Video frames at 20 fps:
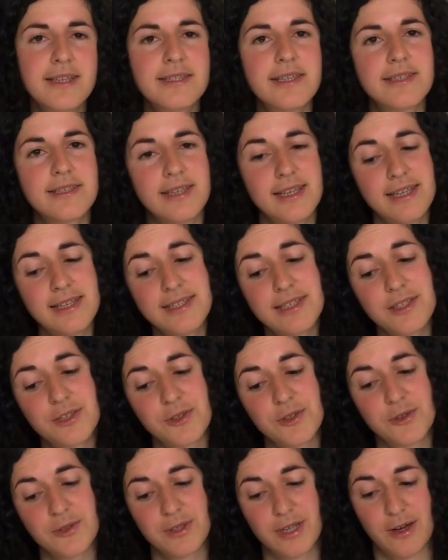This is easy
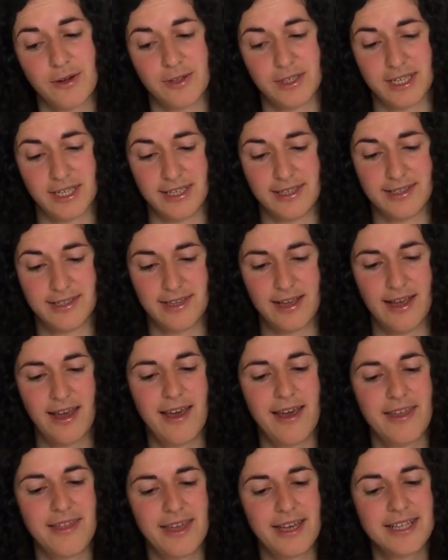to do nowadays,
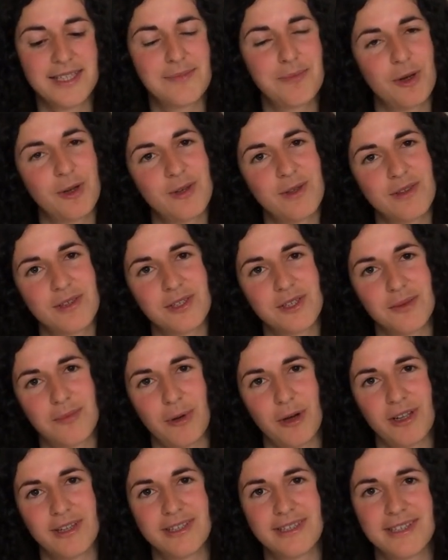thanks both to
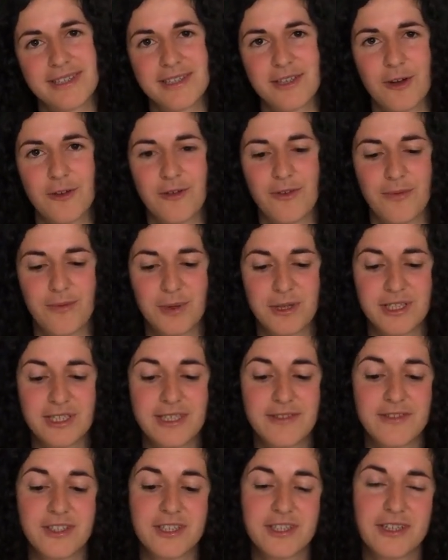the politics of
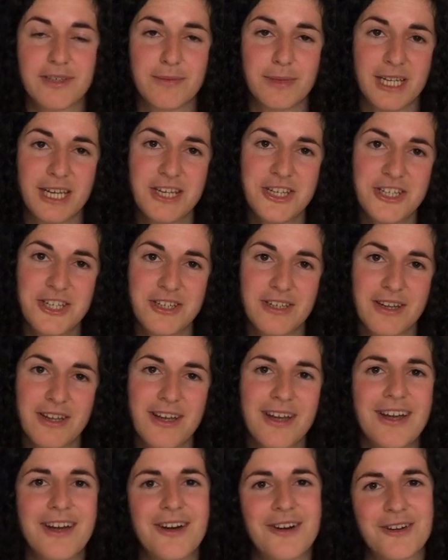positive discrimination
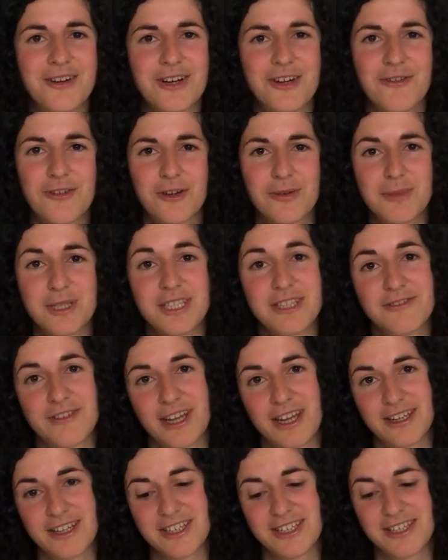or
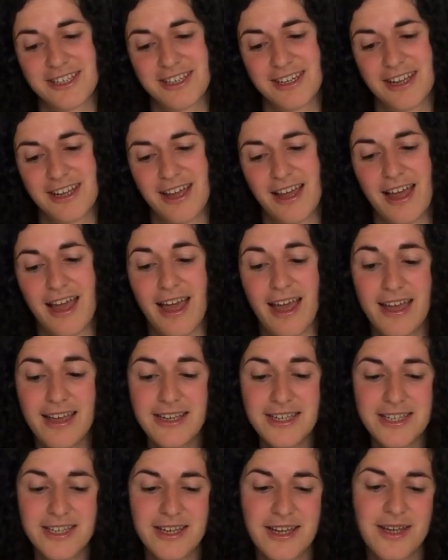affirmative action
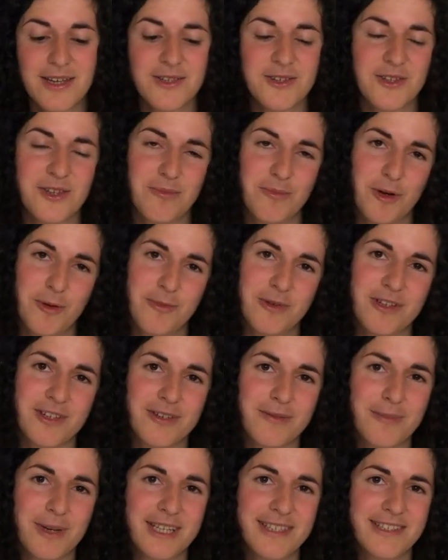and to the
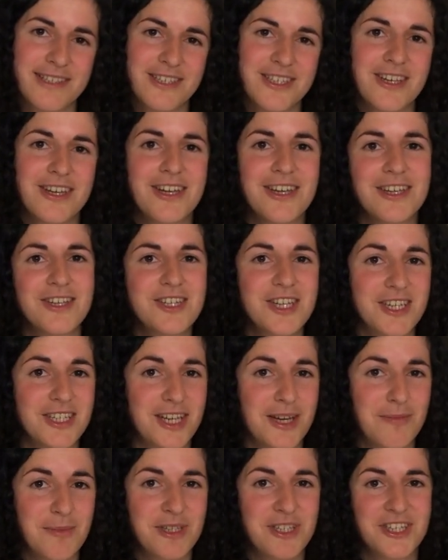popular message,
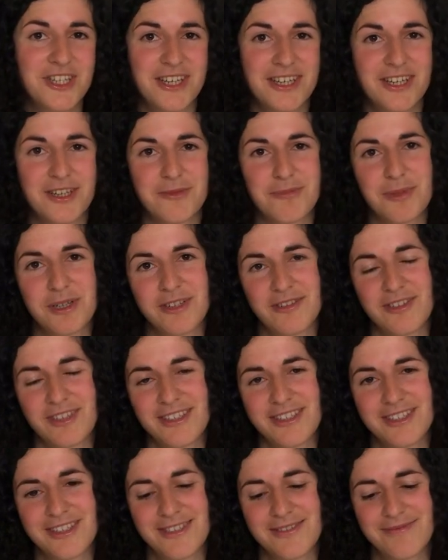shut up and check your
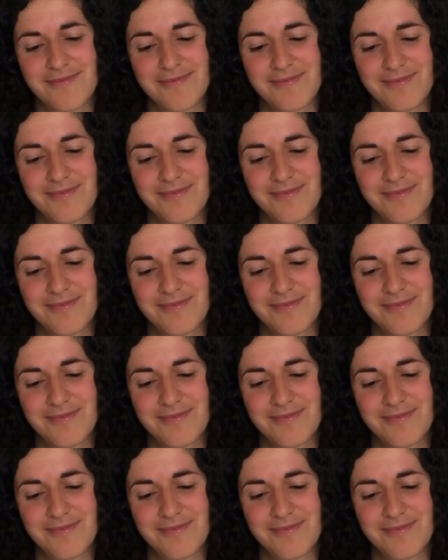privilege.